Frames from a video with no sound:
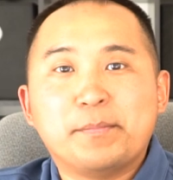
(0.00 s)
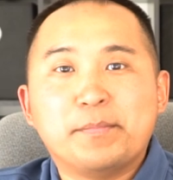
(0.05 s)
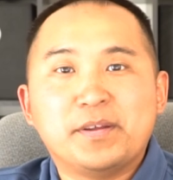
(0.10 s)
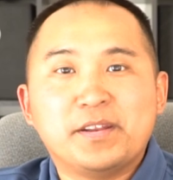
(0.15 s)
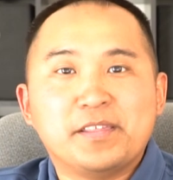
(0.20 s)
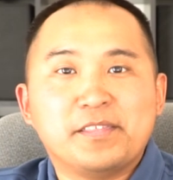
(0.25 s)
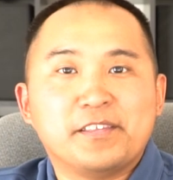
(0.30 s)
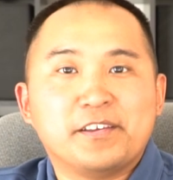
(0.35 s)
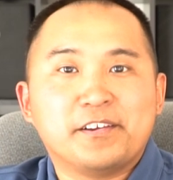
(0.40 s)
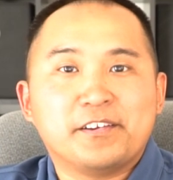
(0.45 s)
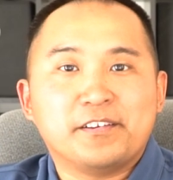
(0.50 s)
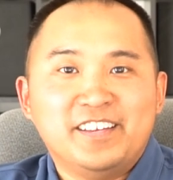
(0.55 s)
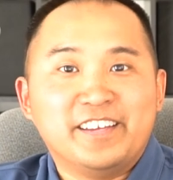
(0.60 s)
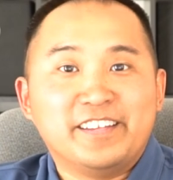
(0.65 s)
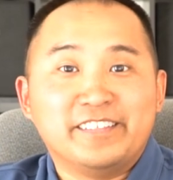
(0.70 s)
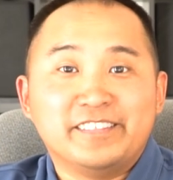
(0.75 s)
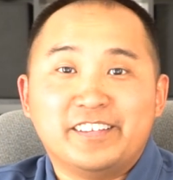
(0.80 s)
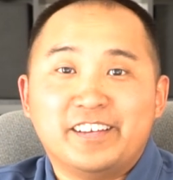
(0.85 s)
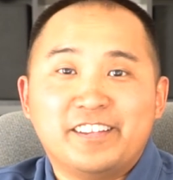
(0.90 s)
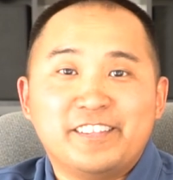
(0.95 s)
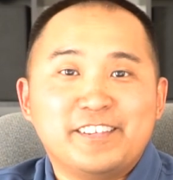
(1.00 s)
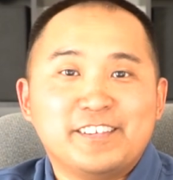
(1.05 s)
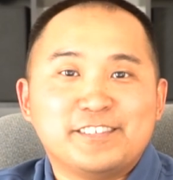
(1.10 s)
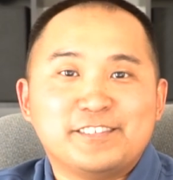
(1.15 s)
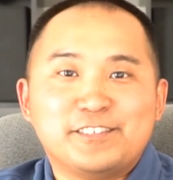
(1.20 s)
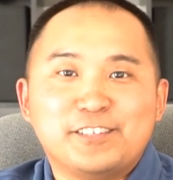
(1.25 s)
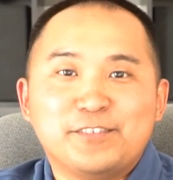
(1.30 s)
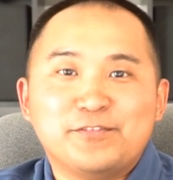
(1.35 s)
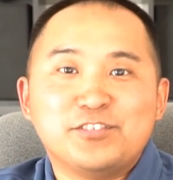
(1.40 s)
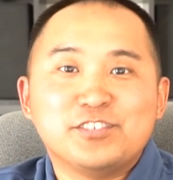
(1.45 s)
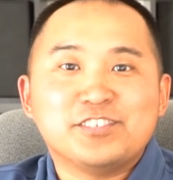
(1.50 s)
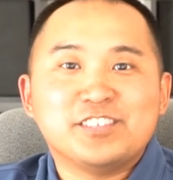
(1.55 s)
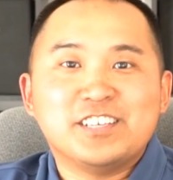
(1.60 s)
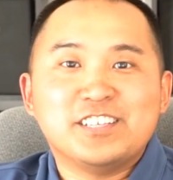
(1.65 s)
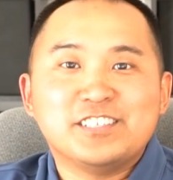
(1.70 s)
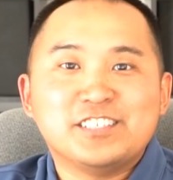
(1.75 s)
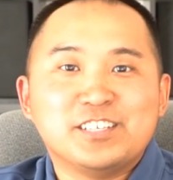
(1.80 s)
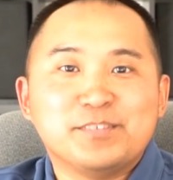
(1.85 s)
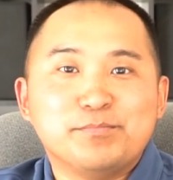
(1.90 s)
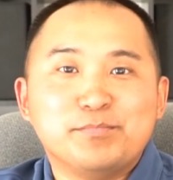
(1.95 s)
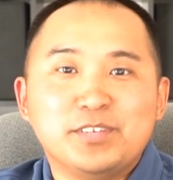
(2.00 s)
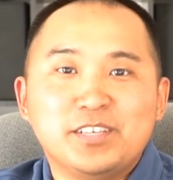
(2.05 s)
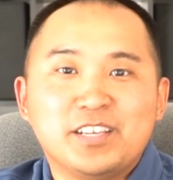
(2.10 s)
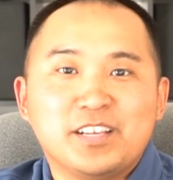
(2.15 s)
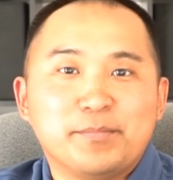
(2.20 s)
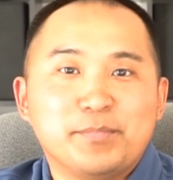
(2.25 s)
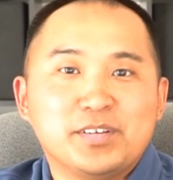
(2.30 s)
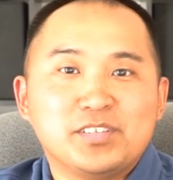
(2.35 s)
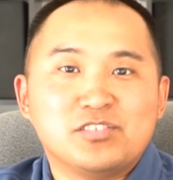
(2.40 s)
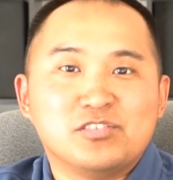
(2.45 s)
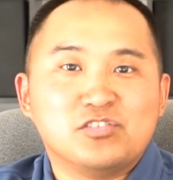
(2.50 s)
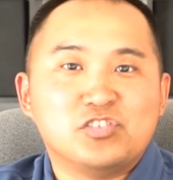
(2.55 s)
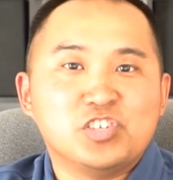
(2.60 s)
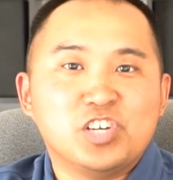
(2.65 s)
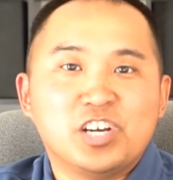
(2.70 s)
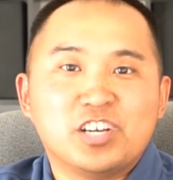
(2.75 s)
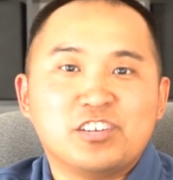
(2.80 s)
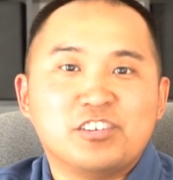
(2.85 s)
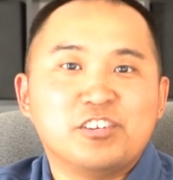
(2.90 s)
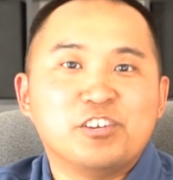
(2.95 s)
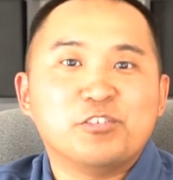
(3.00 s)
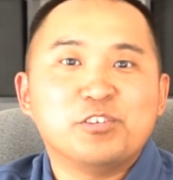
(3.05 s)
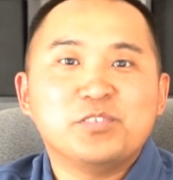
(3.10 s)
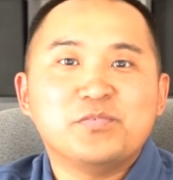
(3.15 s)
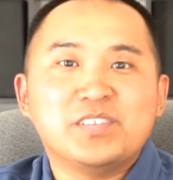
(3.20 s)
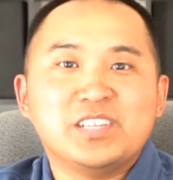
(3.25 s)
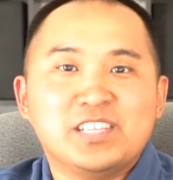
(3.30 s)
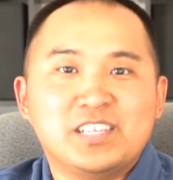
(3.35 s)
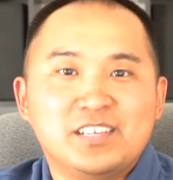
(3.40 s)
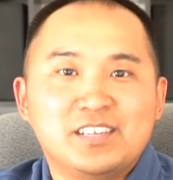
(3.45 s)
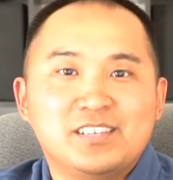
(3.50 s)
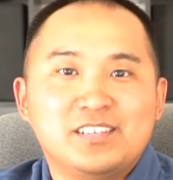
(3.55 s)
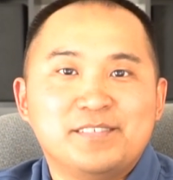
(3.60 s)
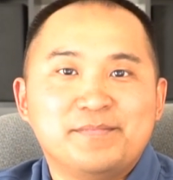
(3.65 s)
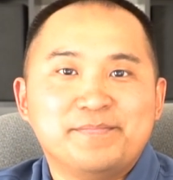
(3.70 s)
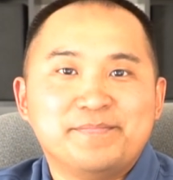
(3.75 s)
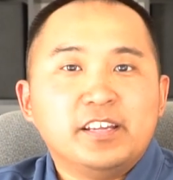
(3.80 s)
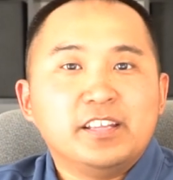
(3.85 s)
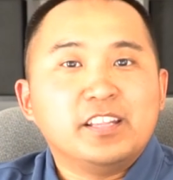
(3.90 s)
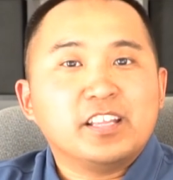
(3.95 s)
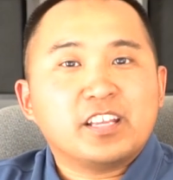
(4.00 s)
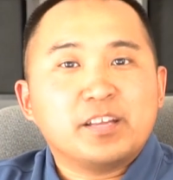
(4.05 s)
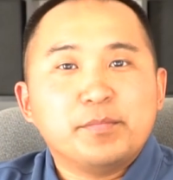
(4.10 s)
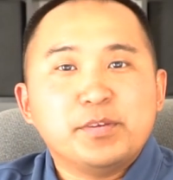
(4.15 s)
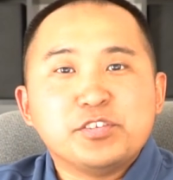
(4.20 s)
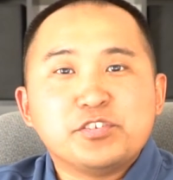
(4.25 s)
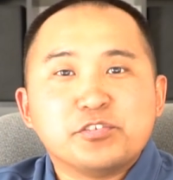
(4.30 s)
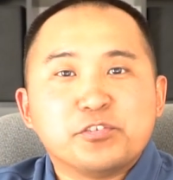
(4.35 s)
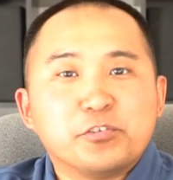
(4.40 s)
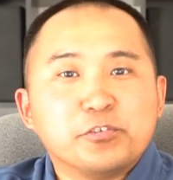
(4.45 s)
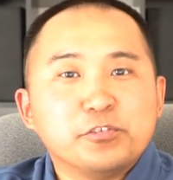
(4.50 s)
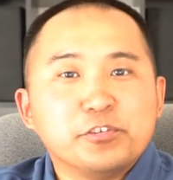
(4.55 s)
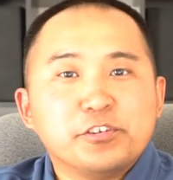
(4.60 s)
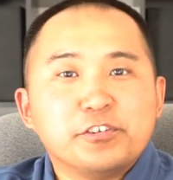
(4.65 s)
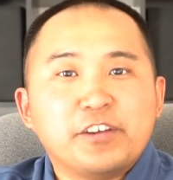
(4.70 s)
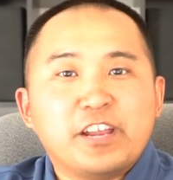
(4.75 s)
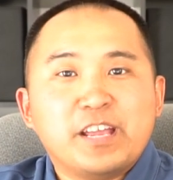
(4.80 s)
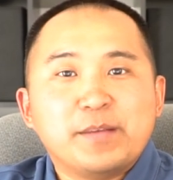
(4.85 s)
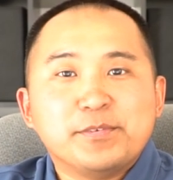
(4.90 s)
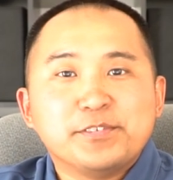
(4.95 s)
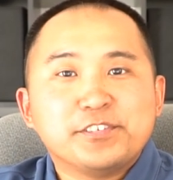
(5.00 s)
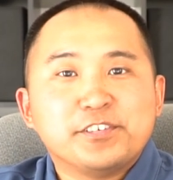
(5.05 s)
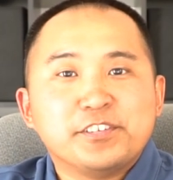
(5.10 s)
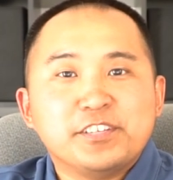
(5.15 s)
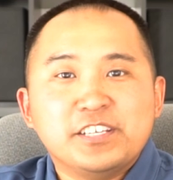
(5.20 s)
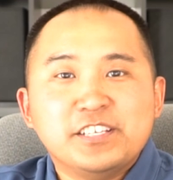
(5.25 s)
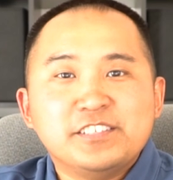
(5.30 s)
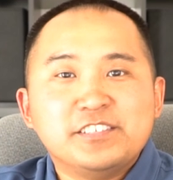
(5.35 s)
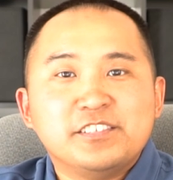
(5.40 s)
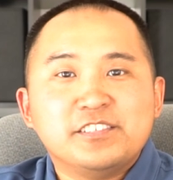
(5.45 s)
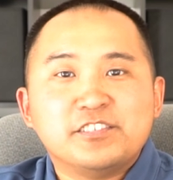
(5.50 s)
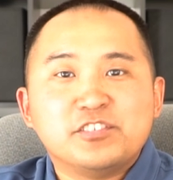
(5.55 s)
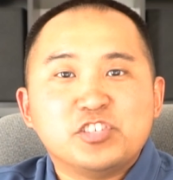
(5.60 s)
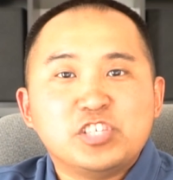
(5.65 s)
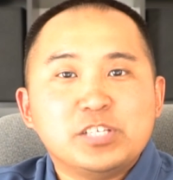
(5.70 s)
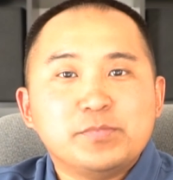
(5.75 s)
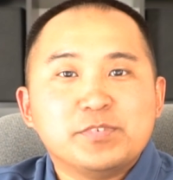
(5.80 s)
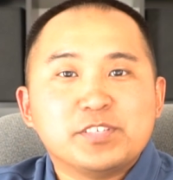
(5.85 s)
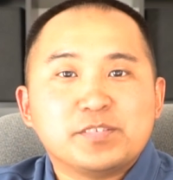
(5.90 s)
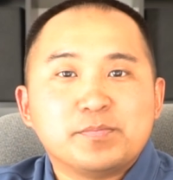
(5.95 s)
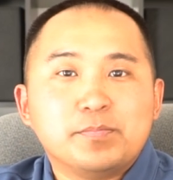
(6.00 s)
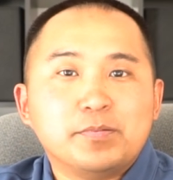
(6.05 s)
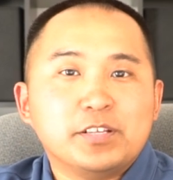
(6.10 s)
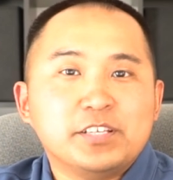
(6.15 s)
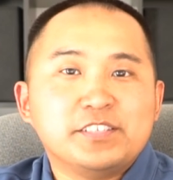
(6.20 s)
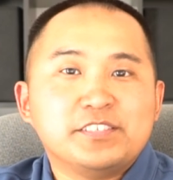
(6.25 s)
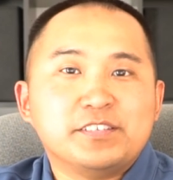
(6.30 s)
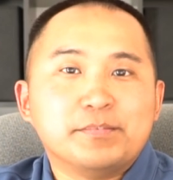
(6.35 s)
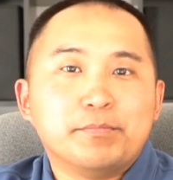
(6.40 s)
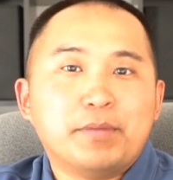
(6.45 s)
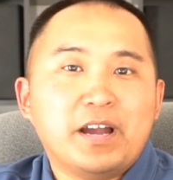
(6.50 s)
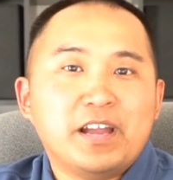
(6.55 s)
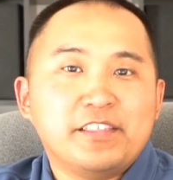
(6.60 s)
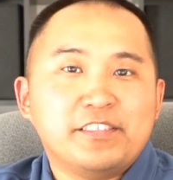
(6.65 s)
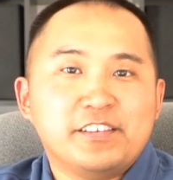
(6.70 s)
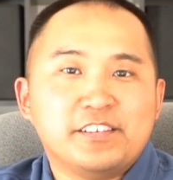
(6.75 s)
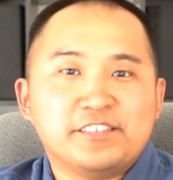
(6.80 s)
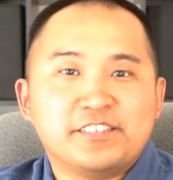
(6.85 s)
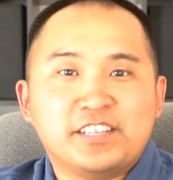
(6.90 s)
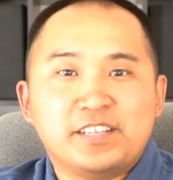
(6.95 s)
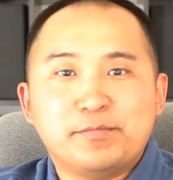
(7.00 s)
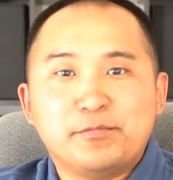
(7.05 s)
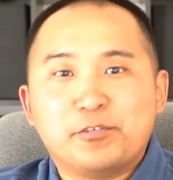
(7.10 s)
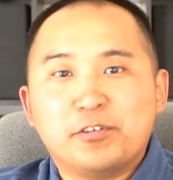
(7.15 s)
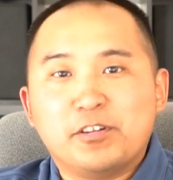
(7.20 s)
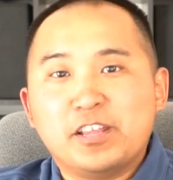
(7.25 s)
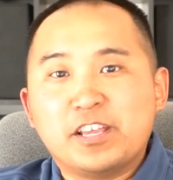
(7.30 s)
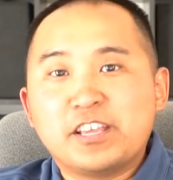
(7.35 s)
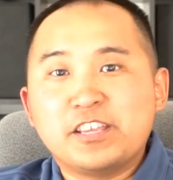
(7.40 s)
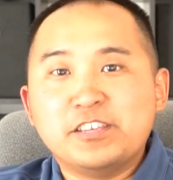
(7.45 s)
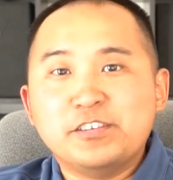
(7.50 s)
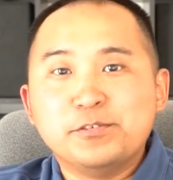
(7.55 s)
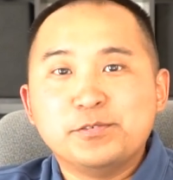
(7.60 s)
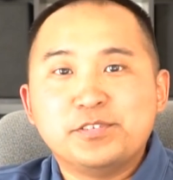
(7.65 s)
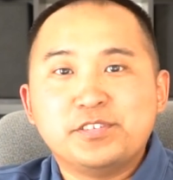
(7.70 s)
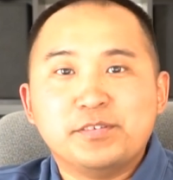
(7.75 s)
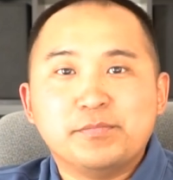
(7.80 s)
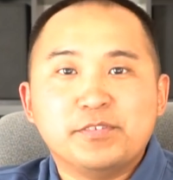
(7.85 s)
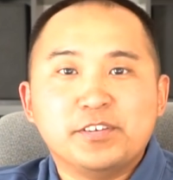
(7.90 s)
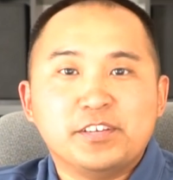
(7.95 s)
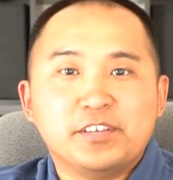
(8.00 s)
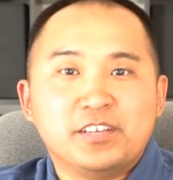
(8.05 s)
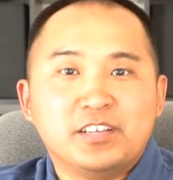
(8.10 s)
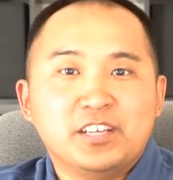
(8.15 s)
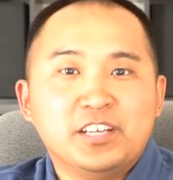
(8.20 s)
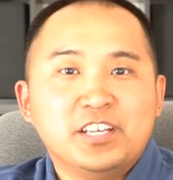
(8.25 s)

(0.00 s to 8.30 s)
of money there. And a lot of that stuff just ends up being a bunch of junk you don't even need. And like I mentioned earlier, Amazon isn't the cheapest place to buy things anymore like it used to be.